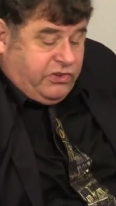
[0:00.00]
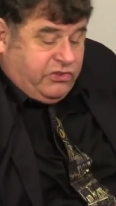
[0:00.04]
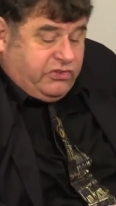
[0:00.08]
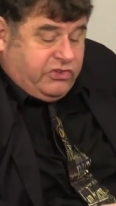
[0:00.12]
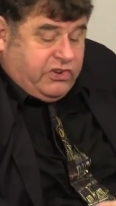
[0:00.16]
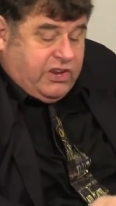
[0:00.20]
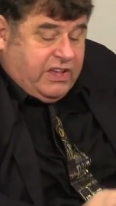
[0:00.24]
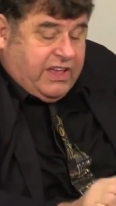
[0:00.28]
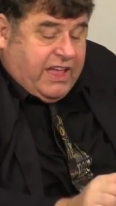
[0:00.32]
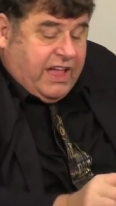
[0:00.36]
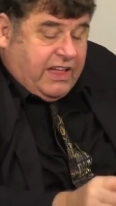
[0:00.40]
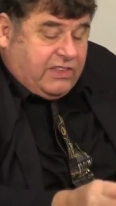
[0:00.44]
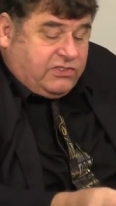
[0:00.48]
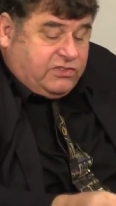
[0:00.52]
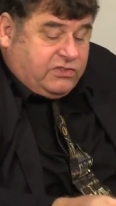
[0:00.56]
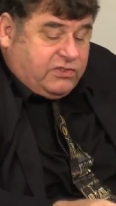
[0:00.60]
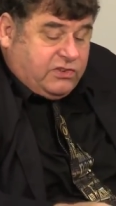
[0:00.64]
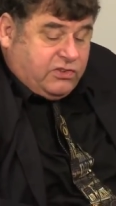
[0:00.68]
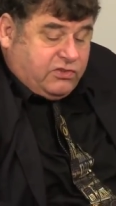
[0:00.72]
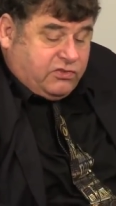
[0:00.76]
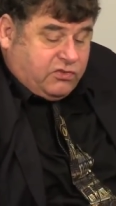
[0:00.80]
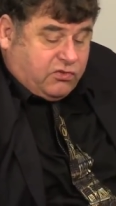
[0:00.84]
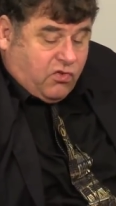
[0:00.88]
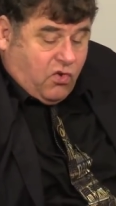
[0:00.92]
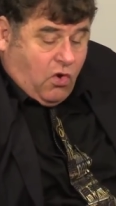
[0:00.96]
she gets
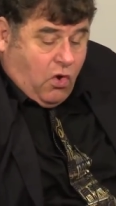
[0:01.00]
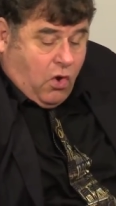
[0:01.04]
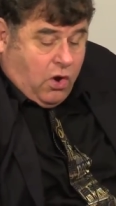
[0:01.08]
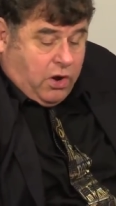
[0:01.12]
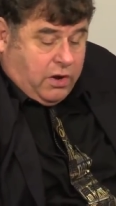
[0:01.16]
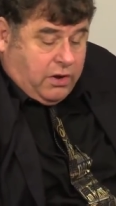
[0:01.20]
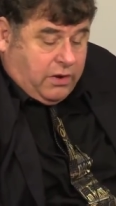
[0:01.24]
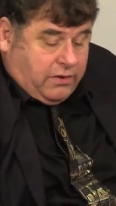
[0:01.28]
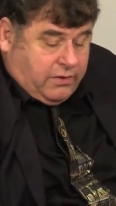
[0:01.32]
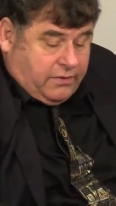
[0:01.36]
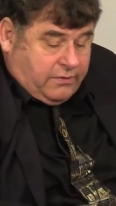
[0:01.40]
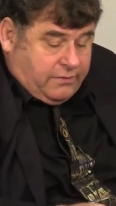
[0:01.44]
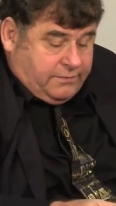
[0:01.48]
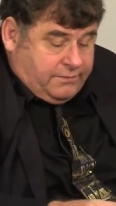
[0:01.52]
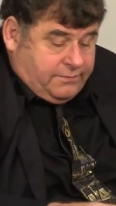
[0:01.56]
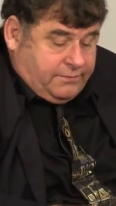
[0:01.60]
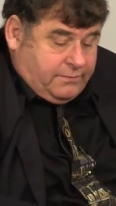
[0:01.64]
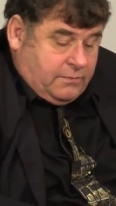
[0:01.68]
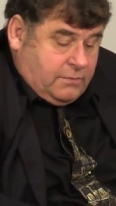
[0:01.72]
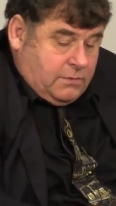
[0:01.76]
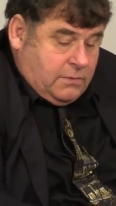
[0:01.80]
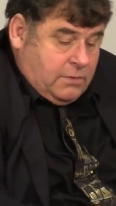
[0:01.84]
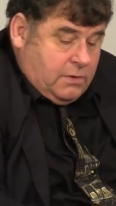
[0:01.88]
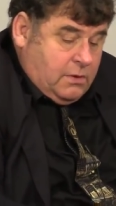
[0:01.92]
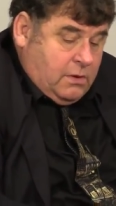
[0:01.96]
destroyed,
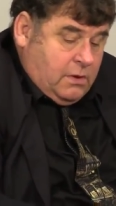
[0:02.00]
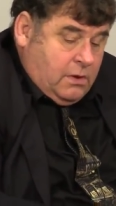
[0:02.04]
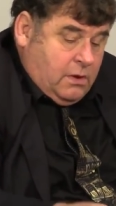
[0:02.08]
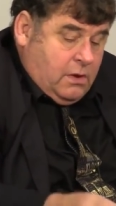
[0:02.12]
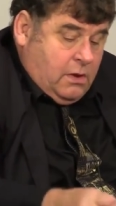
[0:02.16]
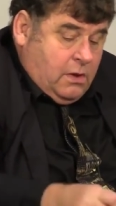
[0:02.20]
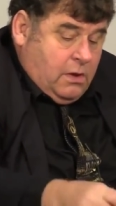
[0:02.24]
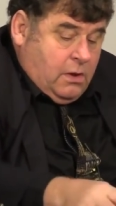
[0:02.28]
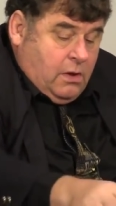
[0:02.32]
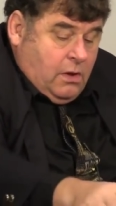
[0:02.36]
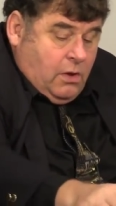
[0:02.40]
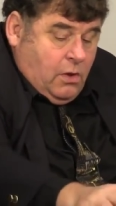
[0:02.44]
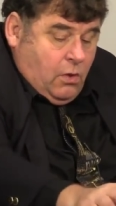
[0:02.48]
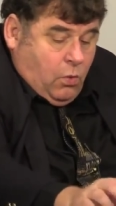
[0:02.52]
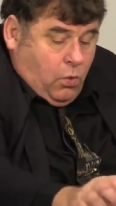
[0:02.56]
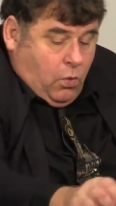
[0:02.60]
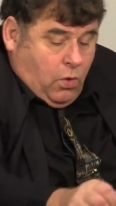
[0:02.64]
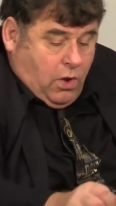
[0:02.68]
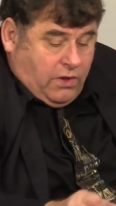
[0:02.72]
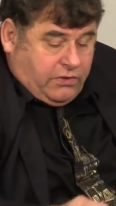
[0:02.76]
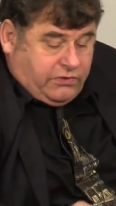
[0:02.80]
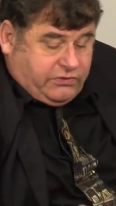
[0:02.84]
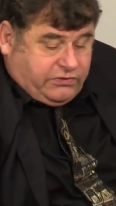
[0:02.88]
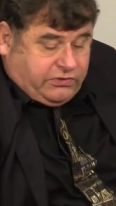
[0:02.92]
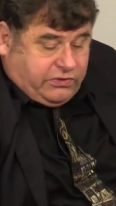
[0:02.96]

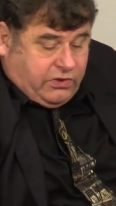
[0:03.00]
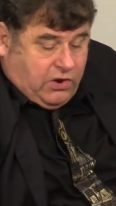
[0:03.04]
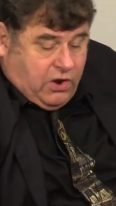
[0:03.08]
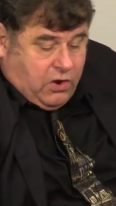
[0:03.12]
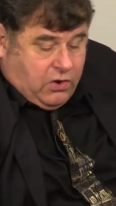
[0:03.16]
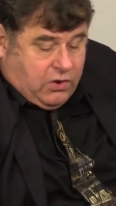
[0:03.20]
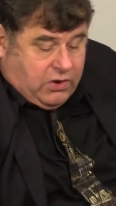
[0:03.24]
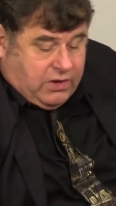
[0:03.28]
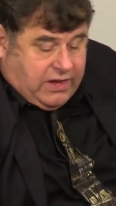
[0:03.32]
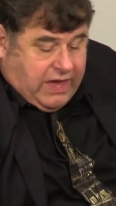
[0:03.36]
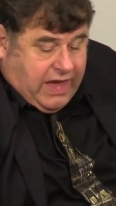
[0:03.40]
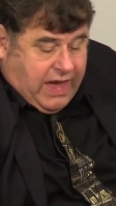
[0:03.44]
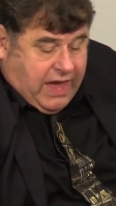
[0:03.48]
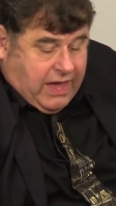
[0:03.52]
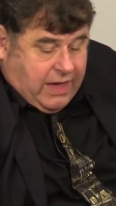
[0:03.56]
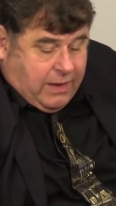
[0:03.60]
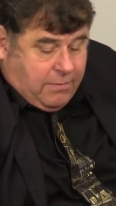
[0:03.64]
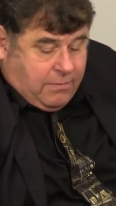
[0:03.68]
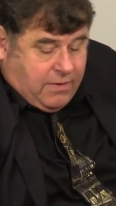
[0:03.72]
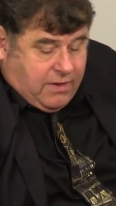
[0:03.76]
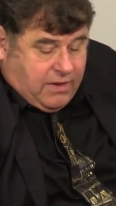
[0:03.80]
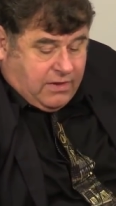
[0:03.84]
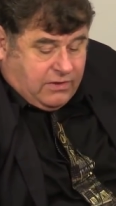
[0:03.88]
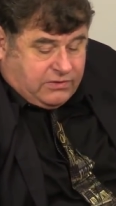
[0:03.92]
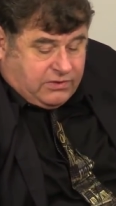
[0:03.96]
once her
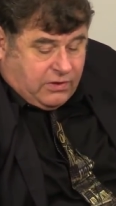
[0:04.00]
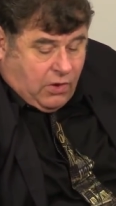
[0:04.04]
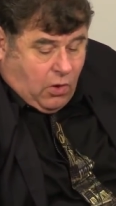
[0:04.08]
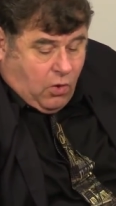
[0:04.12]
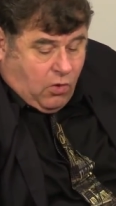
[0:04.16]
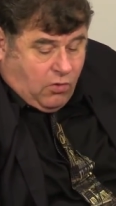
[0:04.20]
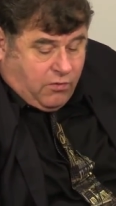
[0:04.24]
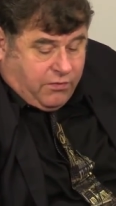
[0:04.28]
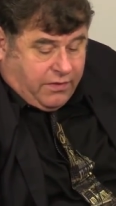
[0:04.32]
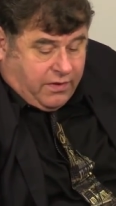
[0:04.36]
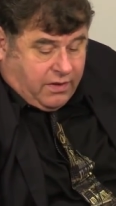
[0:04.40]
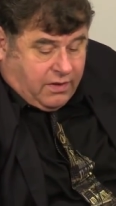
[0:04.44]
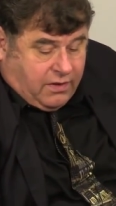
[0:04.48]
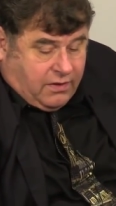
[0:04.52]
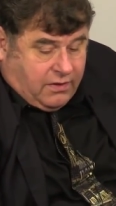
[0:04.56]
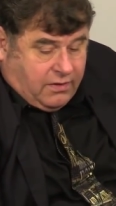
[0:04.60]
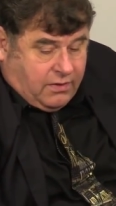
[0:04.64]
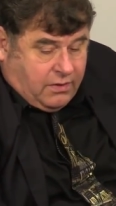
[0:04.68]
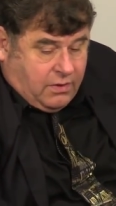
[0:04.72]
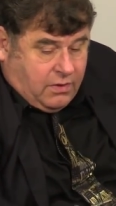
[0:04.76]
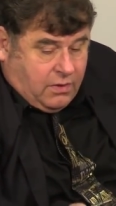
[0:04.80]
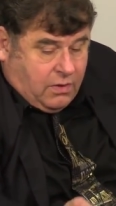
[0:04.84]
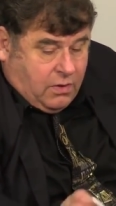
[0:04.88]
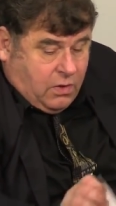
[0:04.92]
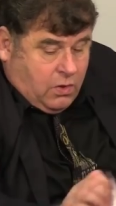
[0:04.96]
game is over,
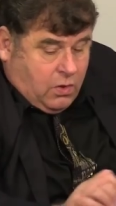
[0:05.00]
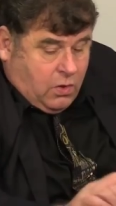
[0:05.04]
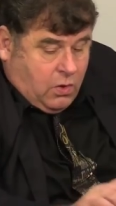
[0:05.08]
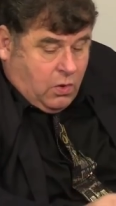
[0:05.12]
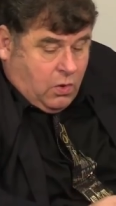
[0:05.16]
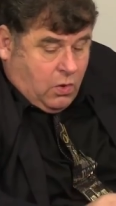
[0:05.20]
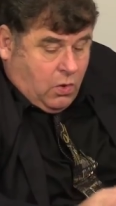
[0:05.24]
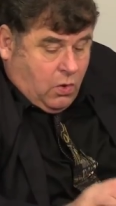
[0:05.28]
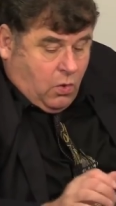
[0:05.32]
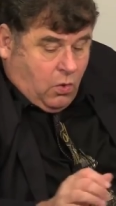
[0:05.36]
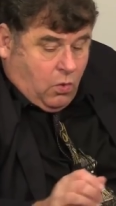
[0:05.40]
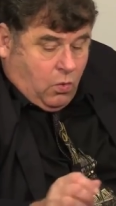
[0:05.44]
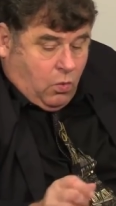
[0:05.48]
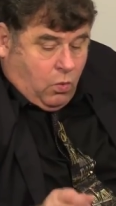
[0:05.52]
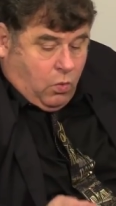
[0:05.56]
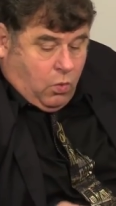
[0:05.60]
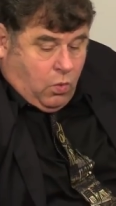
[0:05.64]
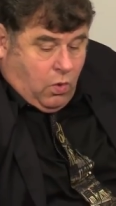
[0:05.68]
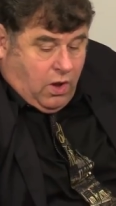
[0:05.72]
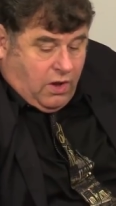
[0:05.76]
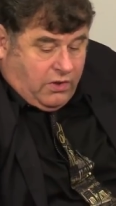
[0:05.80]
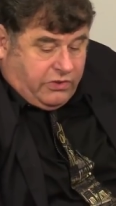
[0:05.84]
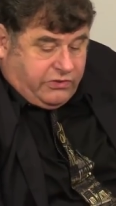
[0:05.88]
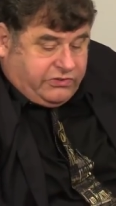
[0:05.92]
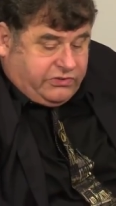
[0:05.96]

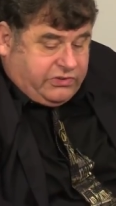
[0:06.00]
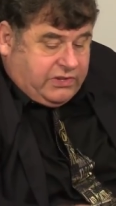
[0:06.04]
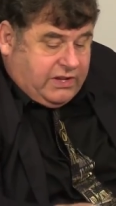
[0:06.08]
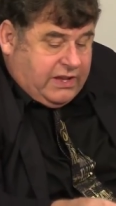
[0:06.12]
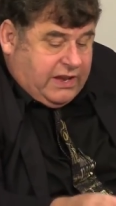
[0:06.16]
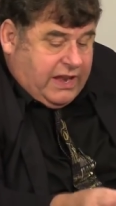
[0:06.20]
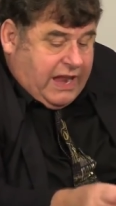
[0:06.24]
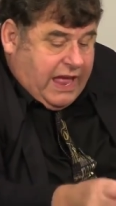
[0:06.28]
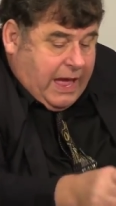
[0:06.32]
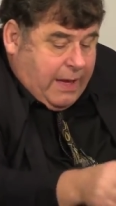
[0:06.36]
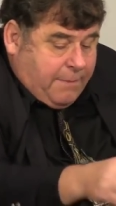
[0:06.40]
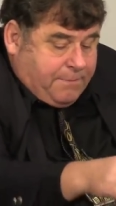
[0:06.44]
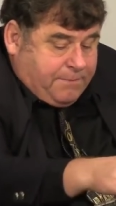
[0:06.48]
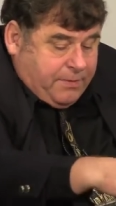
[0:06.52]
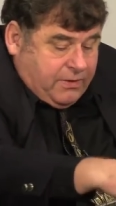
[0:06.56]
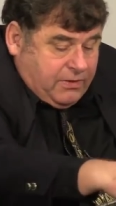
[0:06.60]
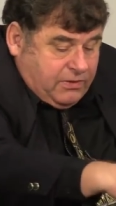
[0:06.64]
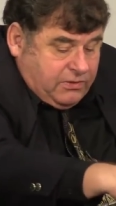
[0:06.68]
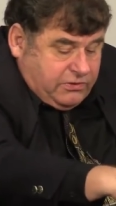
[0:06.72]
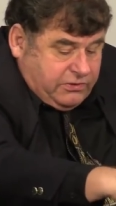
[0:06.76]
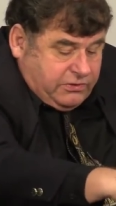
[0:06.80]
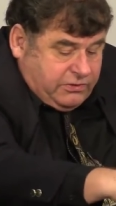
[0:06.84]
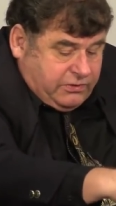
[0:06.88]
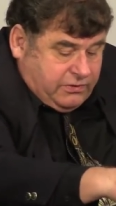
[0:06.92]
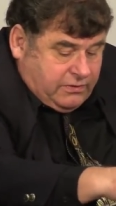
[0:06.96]
once it
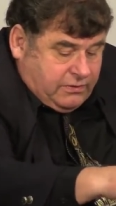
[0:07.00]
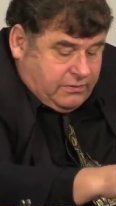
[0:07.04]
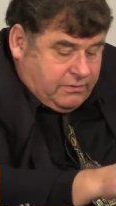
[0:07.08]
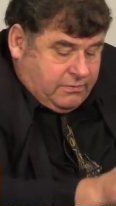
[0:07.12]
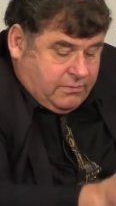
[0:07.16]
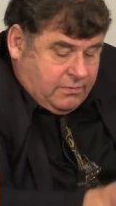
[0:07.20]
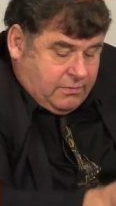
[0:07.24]
happens,